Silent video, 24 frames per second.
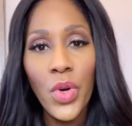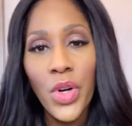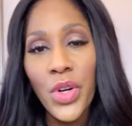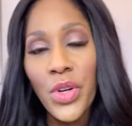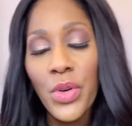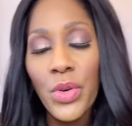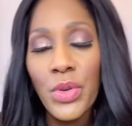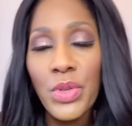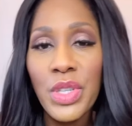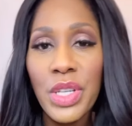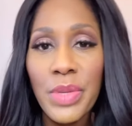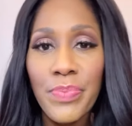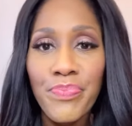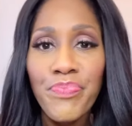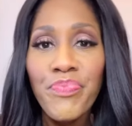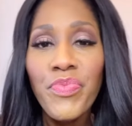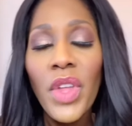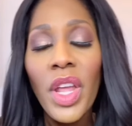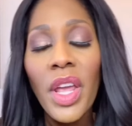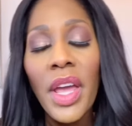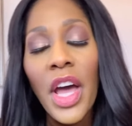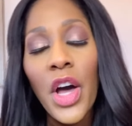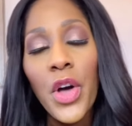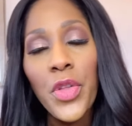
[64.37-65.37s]
workers and
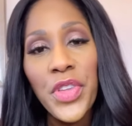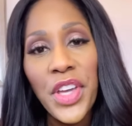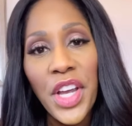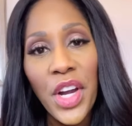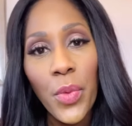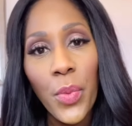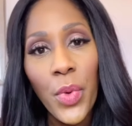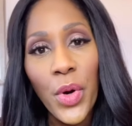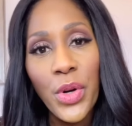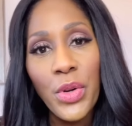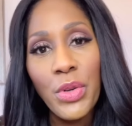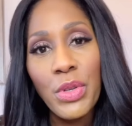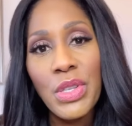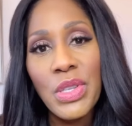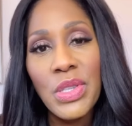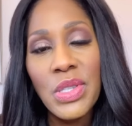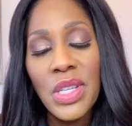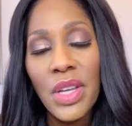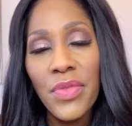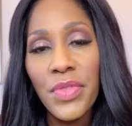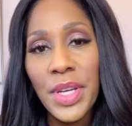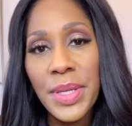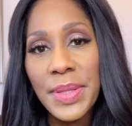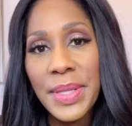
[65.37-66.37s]
healthcare workers and
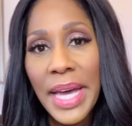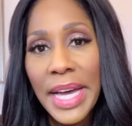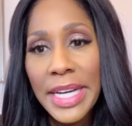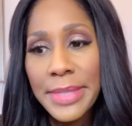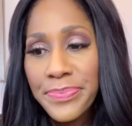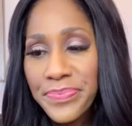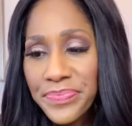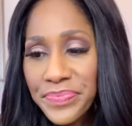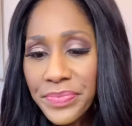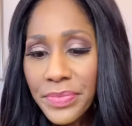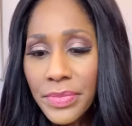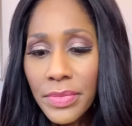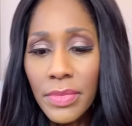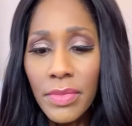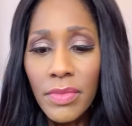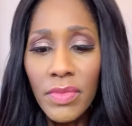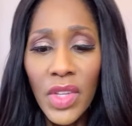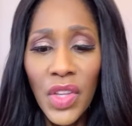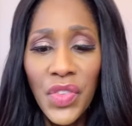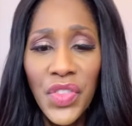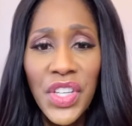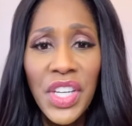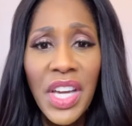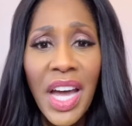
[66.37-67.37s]
stuff like that,
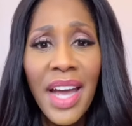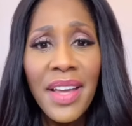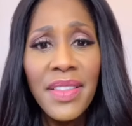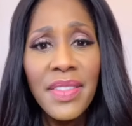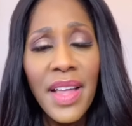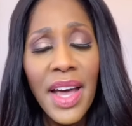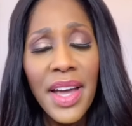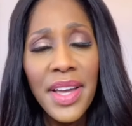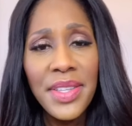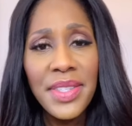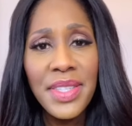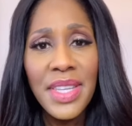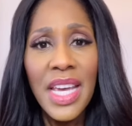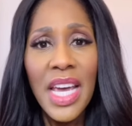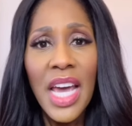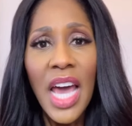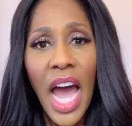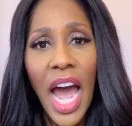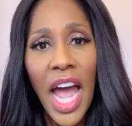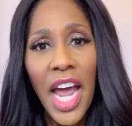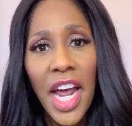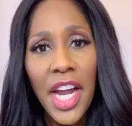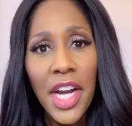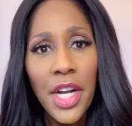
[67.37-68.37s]
the guidelines,
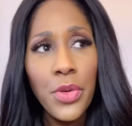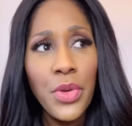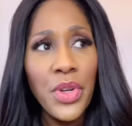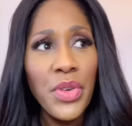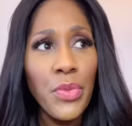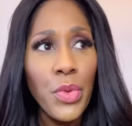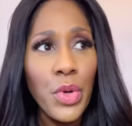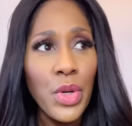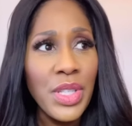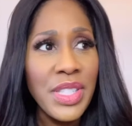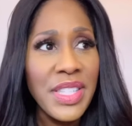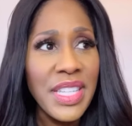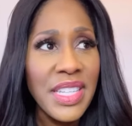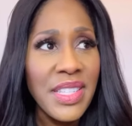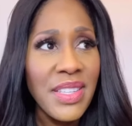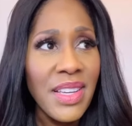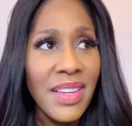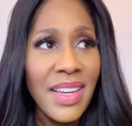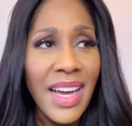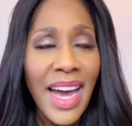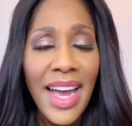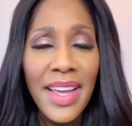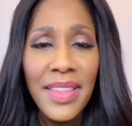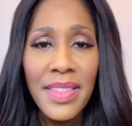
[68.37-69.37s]
I don't even want to say
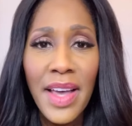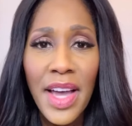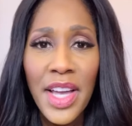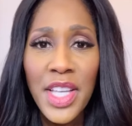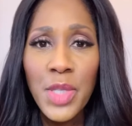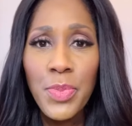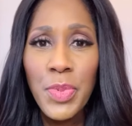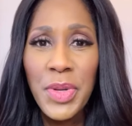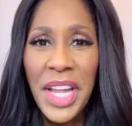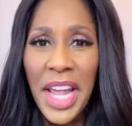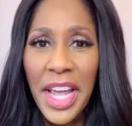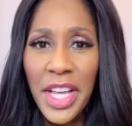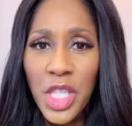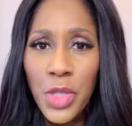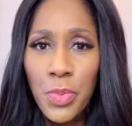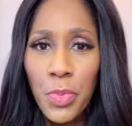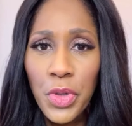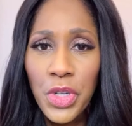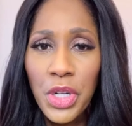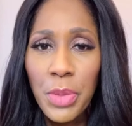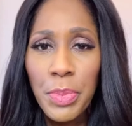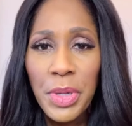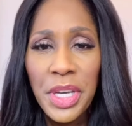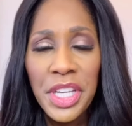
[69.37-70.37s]
guidelines, but
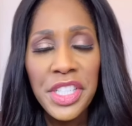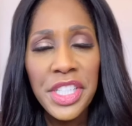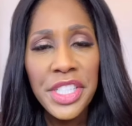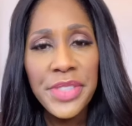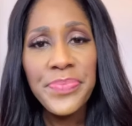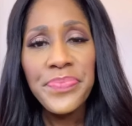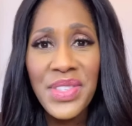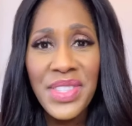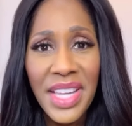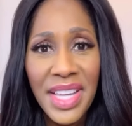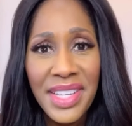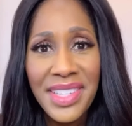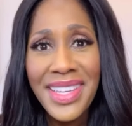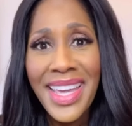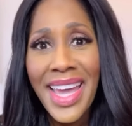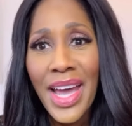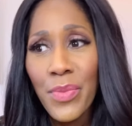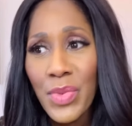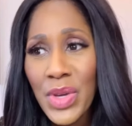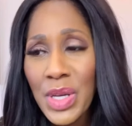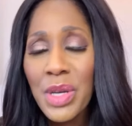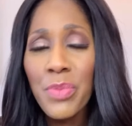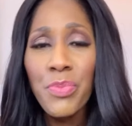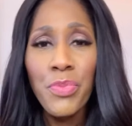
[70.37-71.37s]
expert opinions that, yeah,
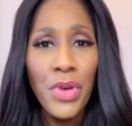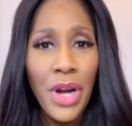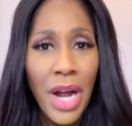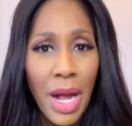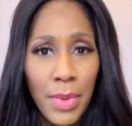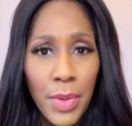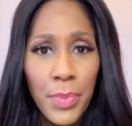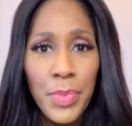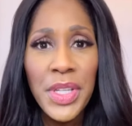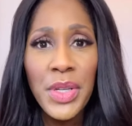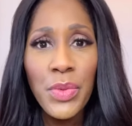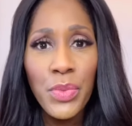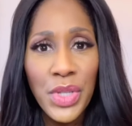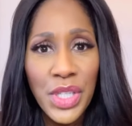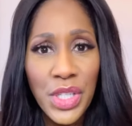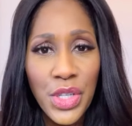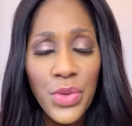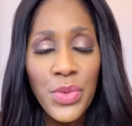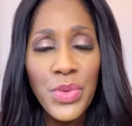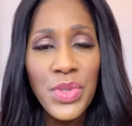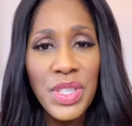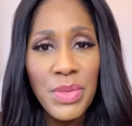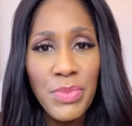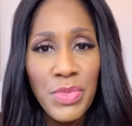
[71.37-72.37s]
we can probably
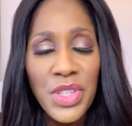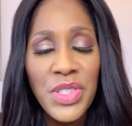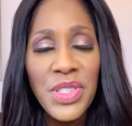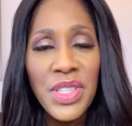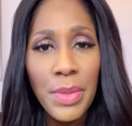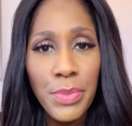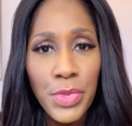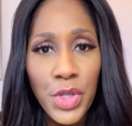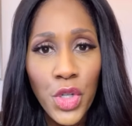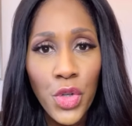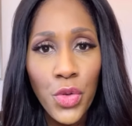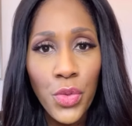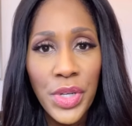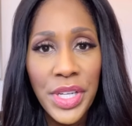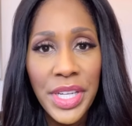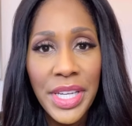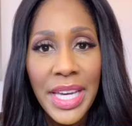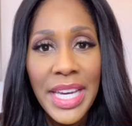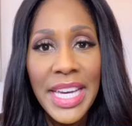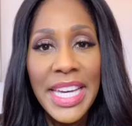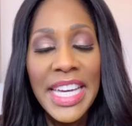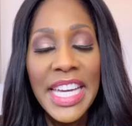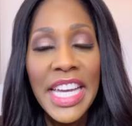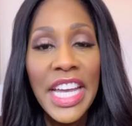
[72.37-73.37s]
reuse them to some
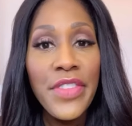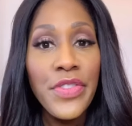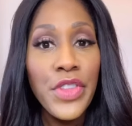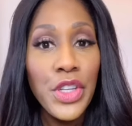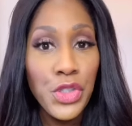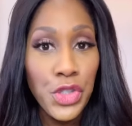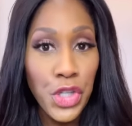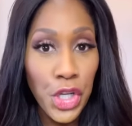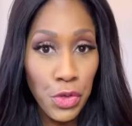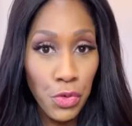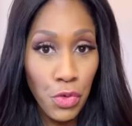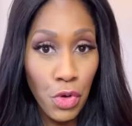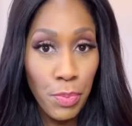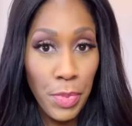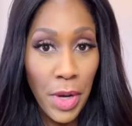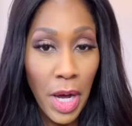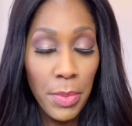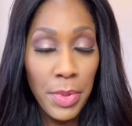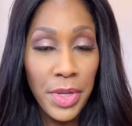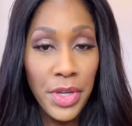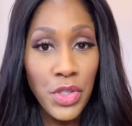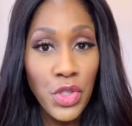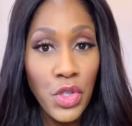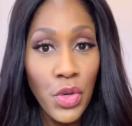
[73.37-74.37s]
degree in the general
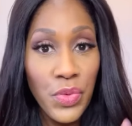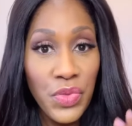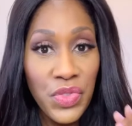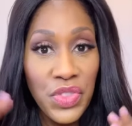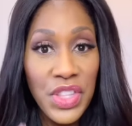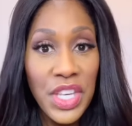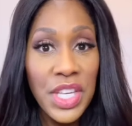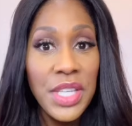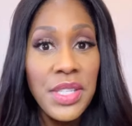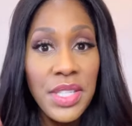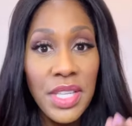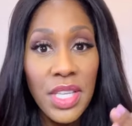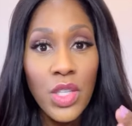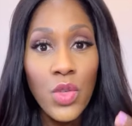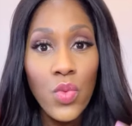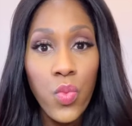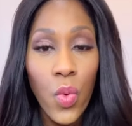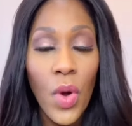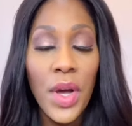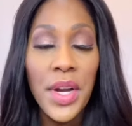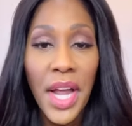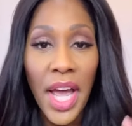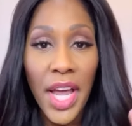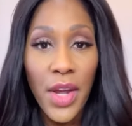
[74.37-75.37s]
public. So this is
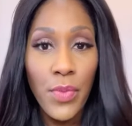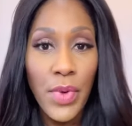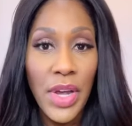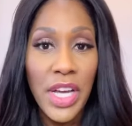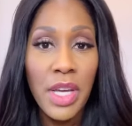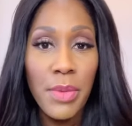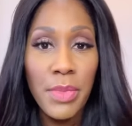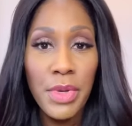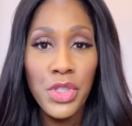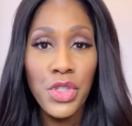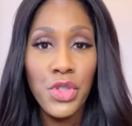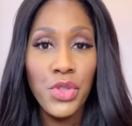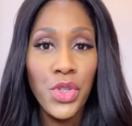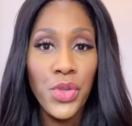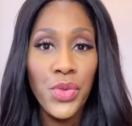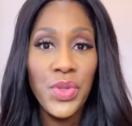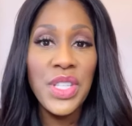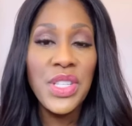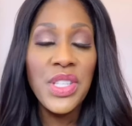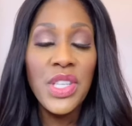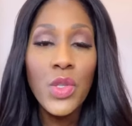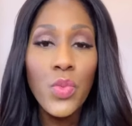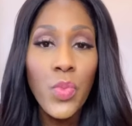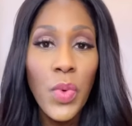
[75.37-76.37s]
what I recommend you do.
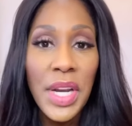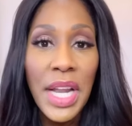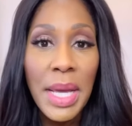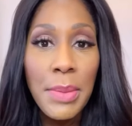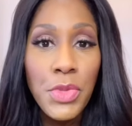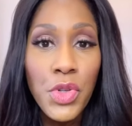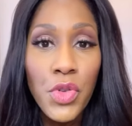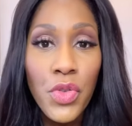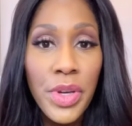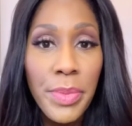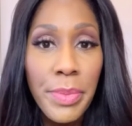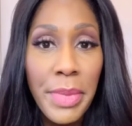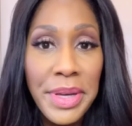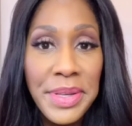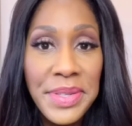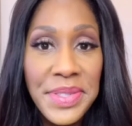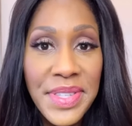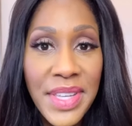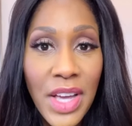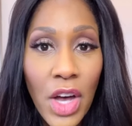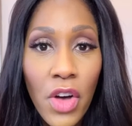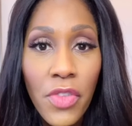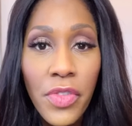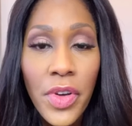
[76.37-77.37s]
This is what I'm doing
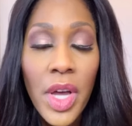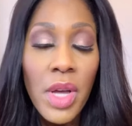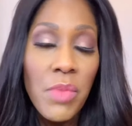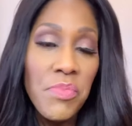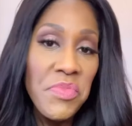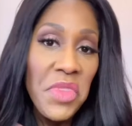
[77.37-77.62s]
myself.